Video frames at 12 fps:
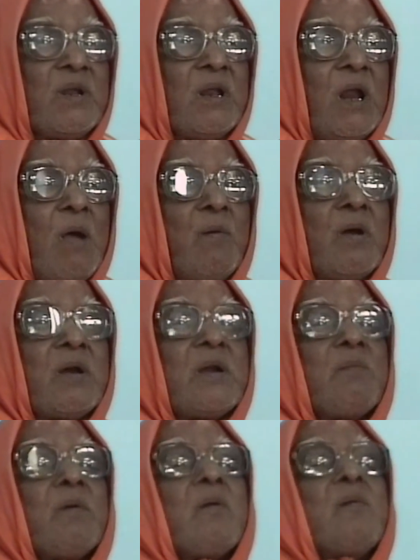Sri
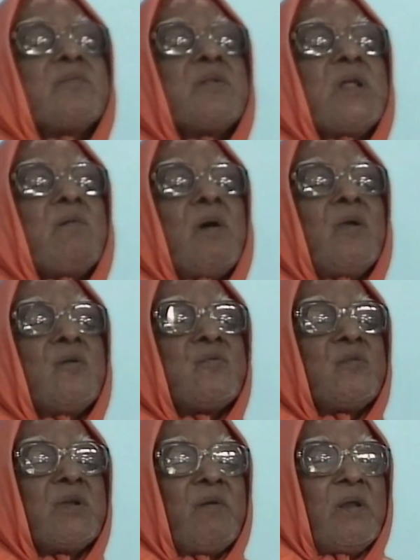Ramakrishna Paramahamsa Deva
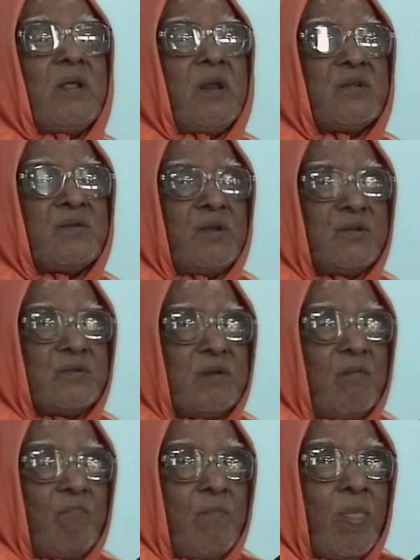used to give an
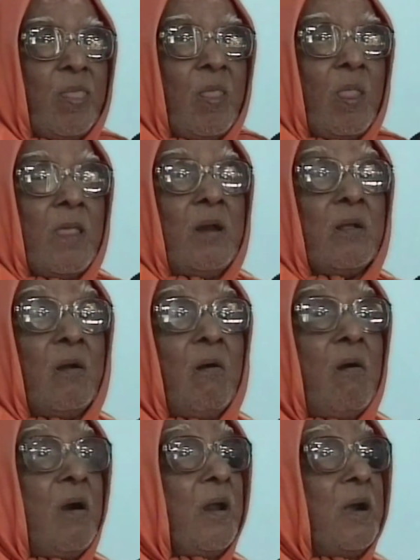illustration.
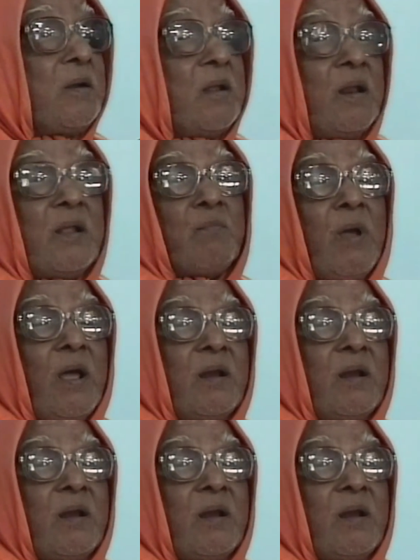God entering